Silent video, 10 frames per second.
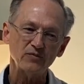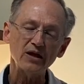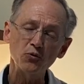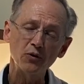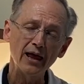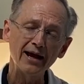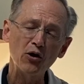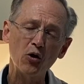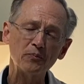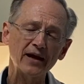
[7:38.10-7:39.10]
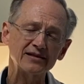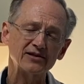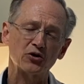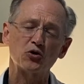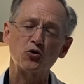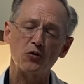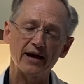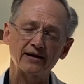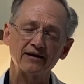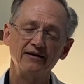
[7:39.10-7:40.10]
Well, I hope that's a
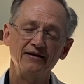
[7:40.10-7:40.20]
quick